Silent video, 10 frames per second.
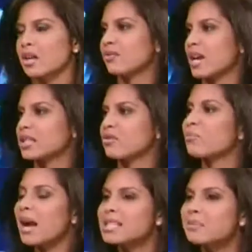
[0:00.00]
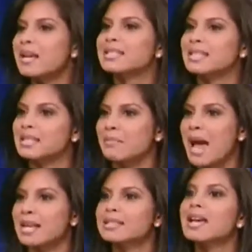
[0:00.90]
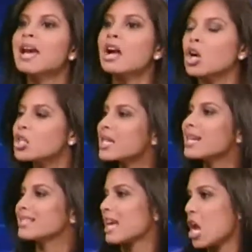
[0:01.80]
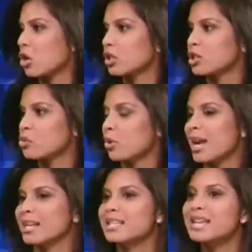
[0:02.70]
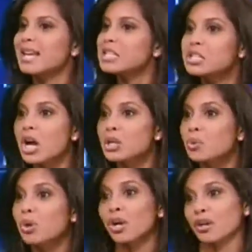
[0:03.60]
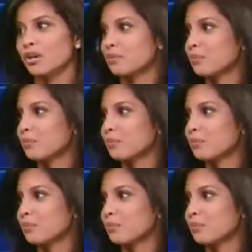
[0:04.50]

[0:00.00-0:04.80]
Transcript: that effective. MySpace is mass. Cartier is a heritage brand. It's not going to work.